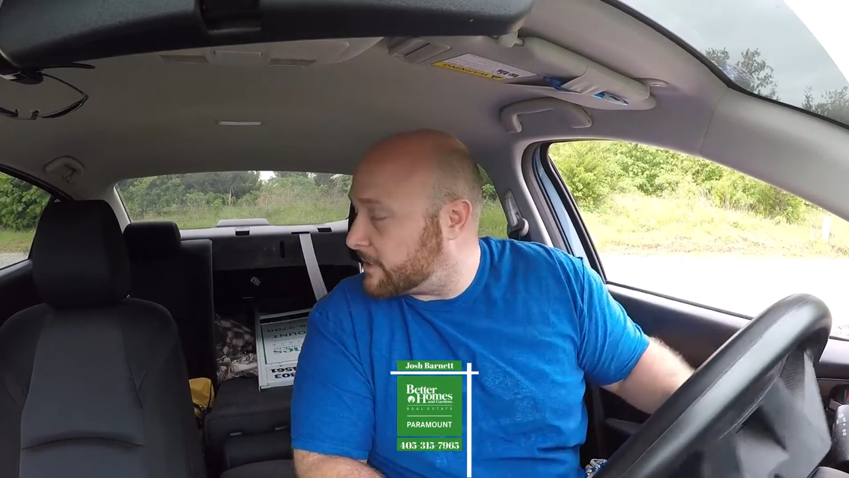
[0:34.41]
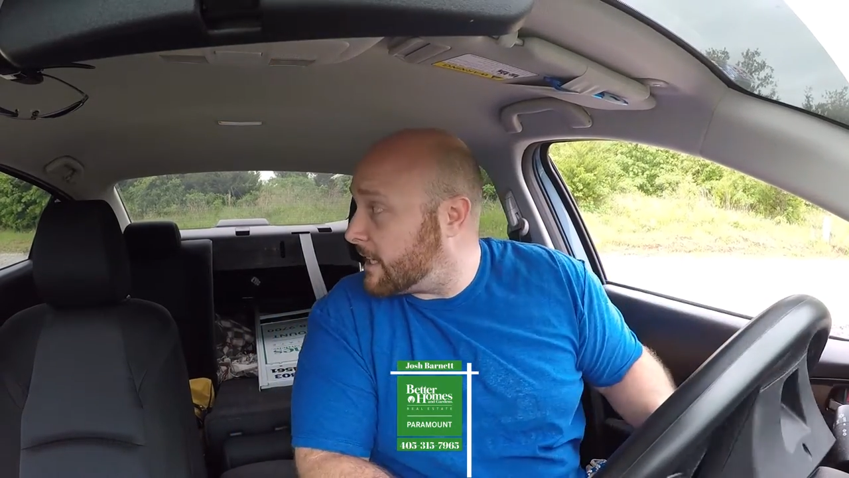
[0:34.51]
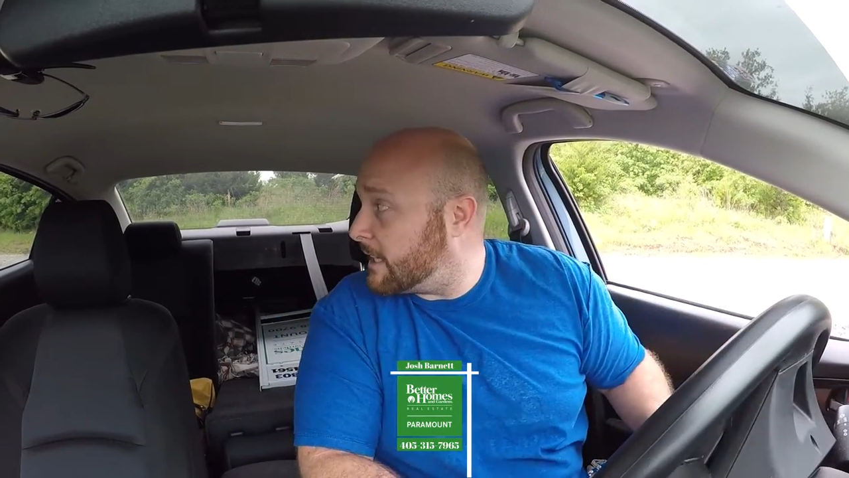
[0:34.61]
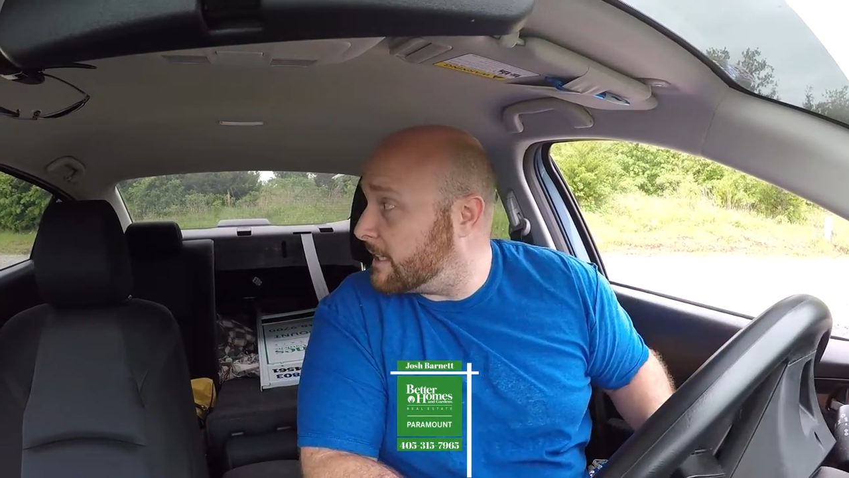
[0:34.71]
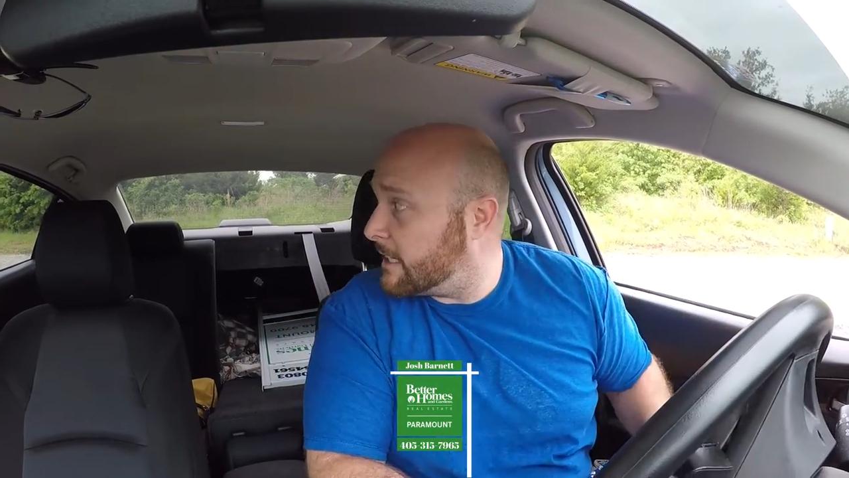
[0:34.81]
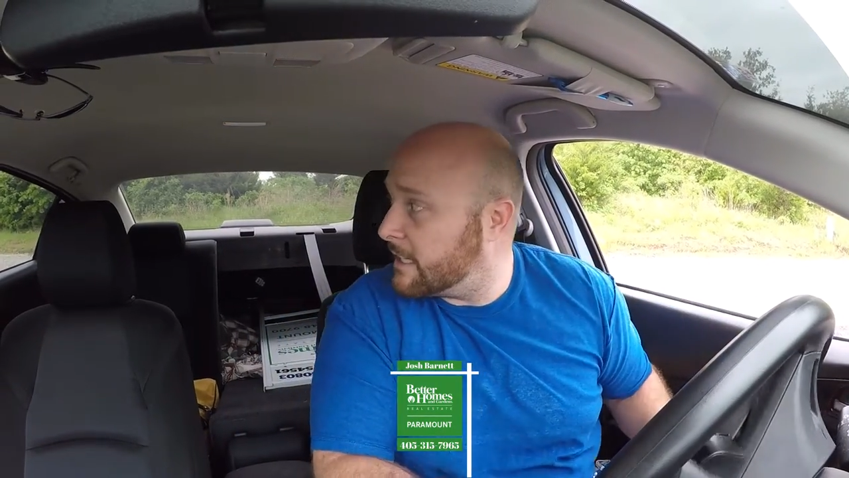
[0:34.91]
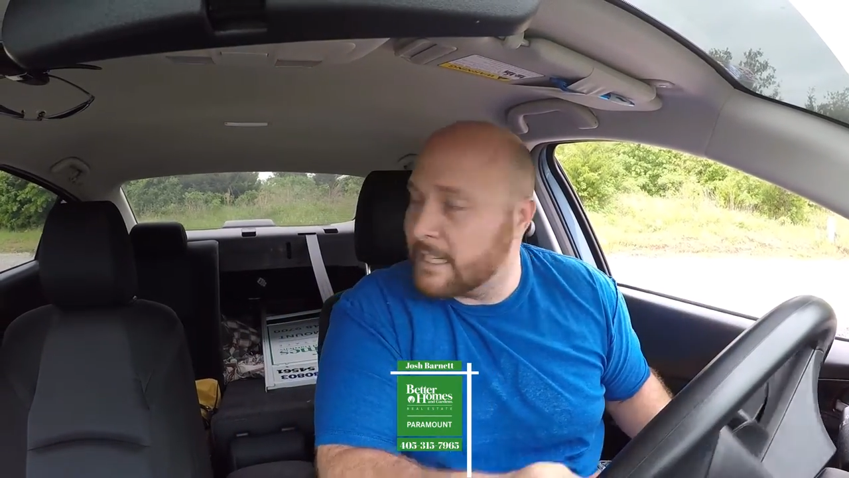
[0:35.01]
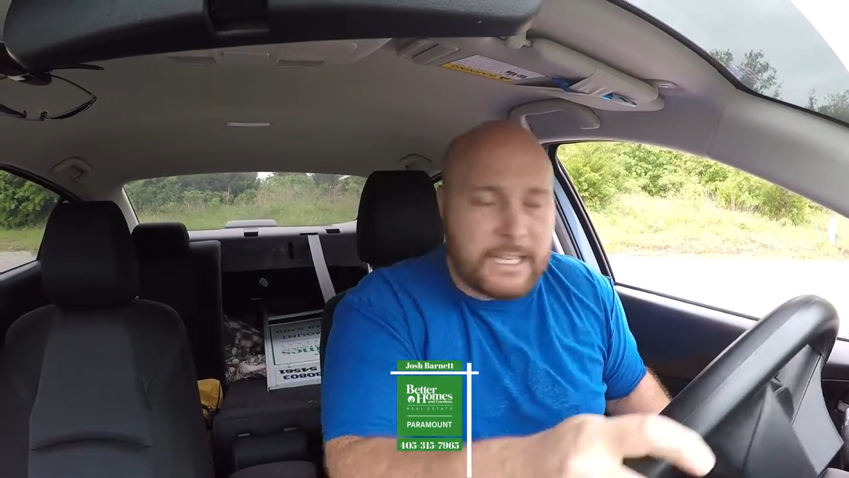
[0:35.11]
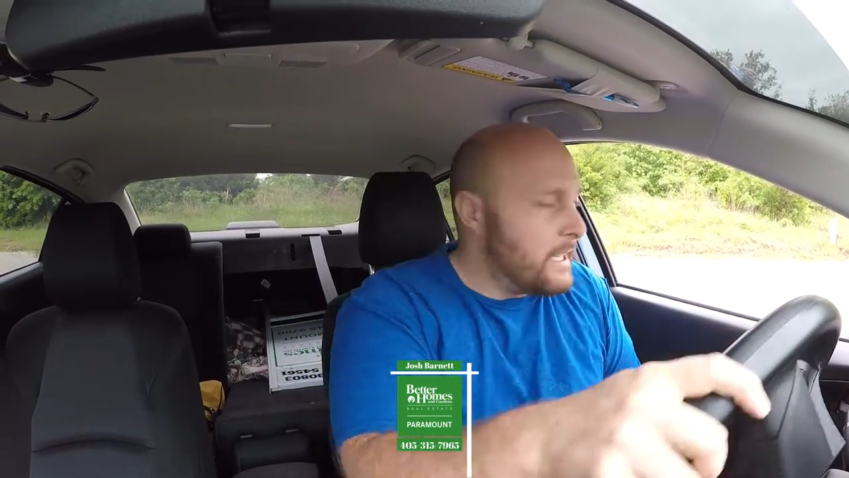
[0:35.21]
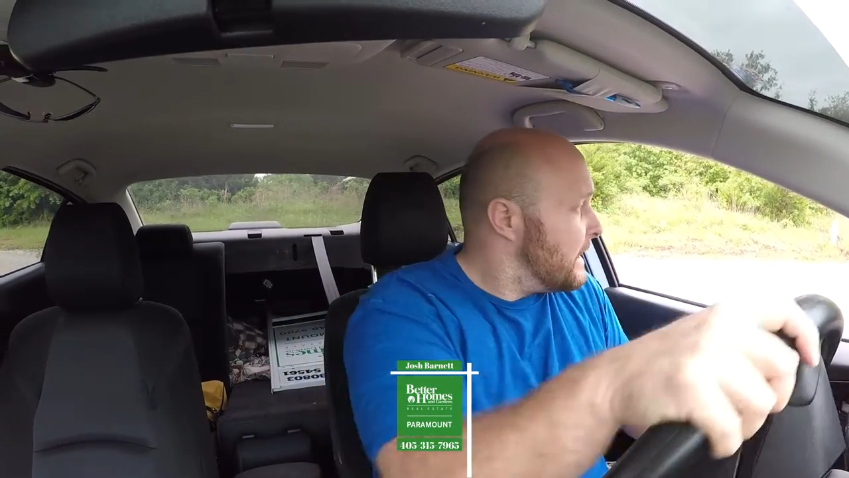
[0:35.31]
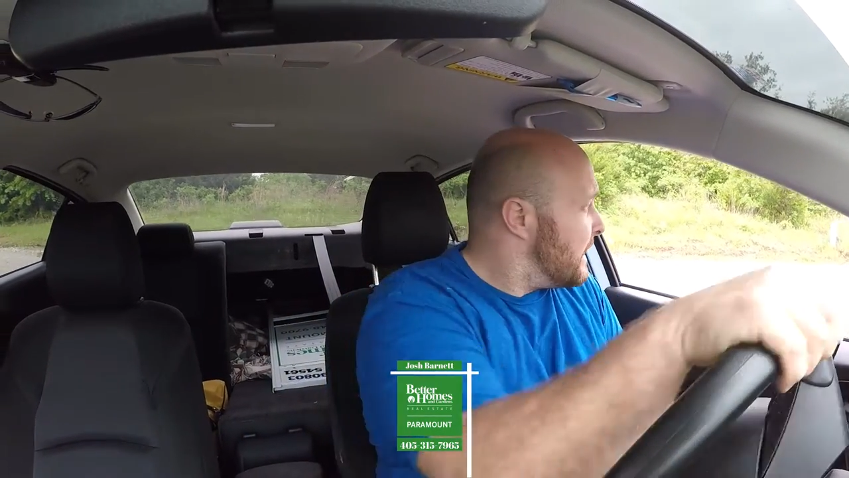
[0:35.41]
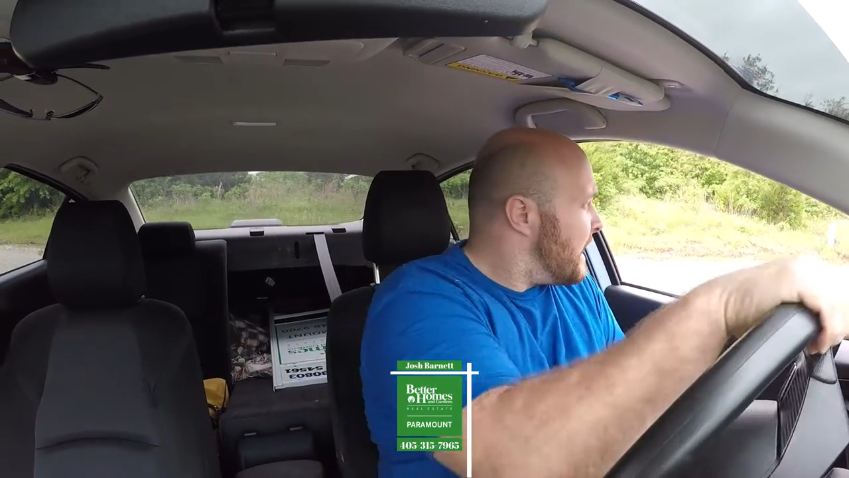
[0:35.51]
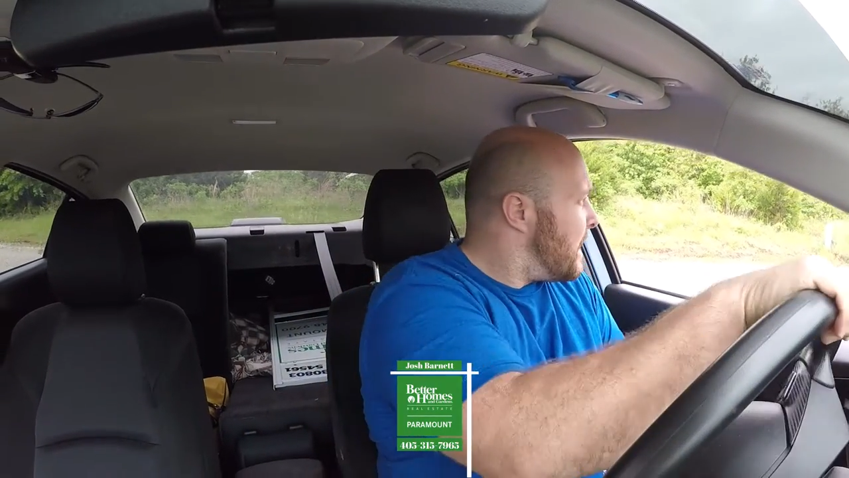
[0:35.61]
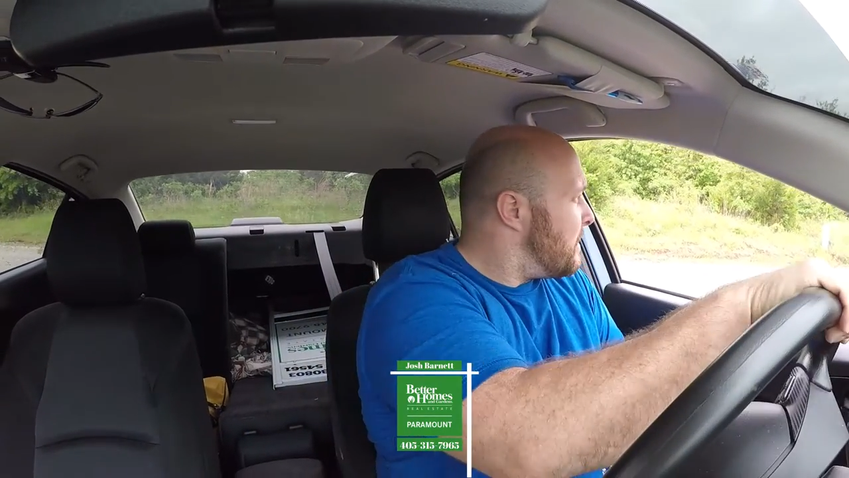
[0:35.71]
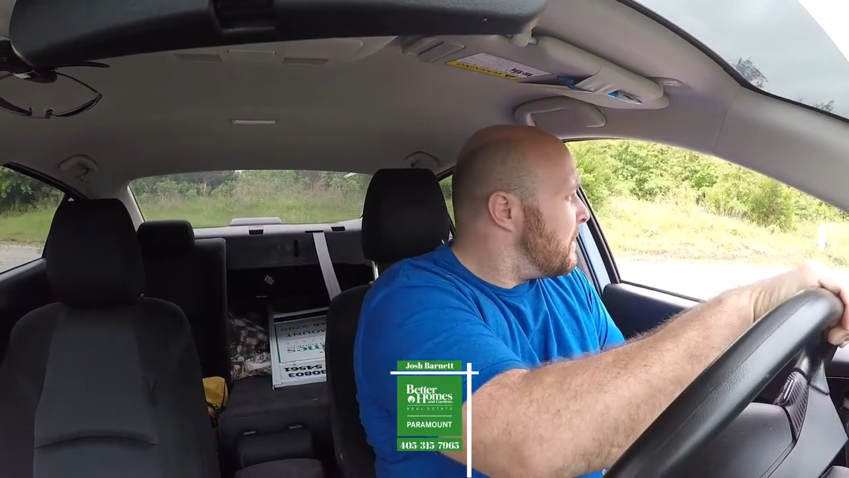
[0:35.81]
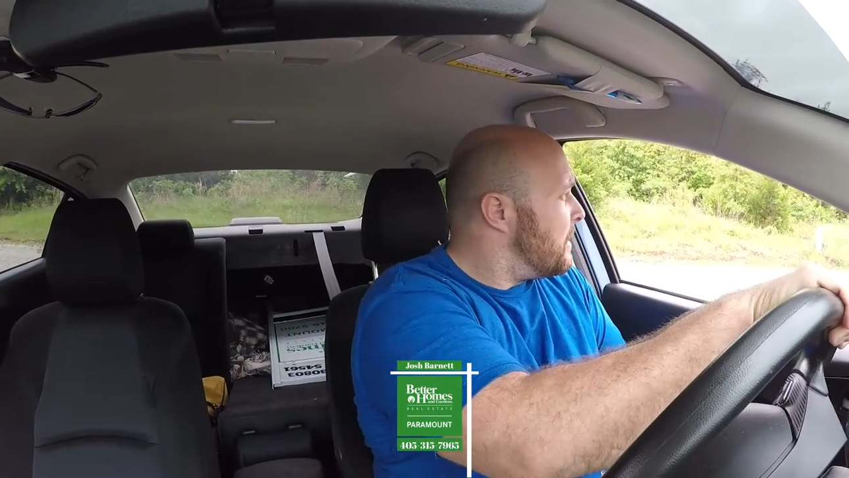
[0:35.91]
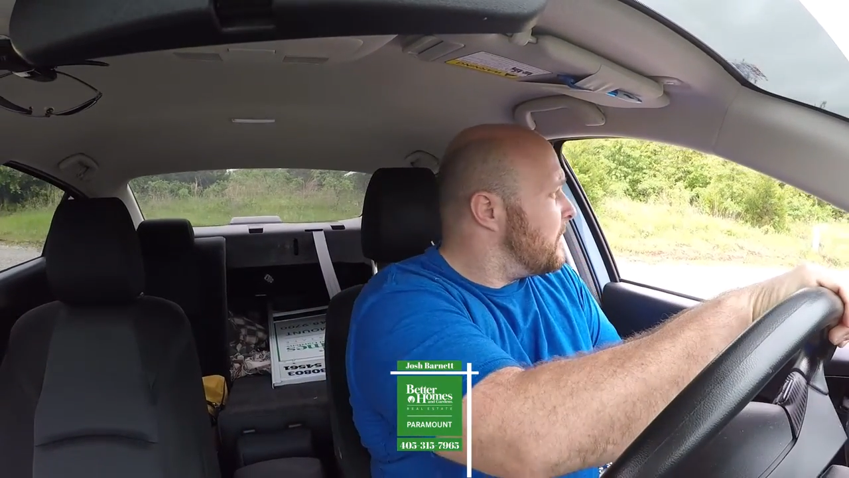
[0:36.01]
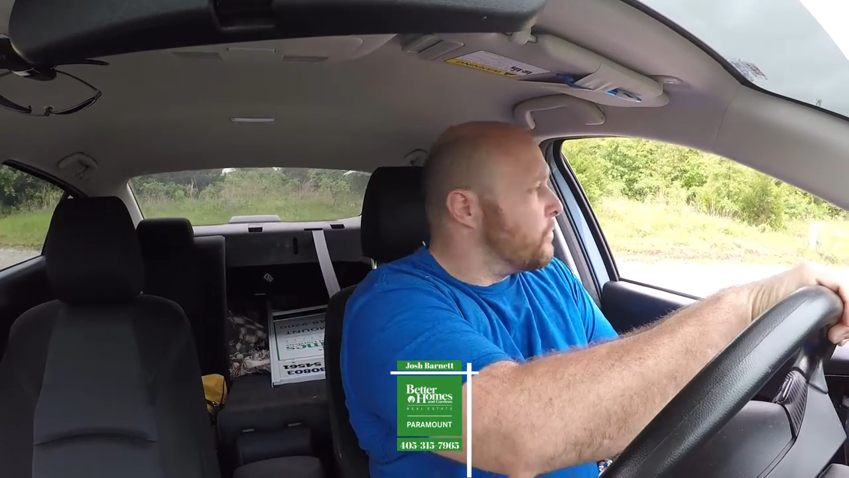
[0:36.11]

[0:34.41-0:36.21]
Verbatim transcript: sign out on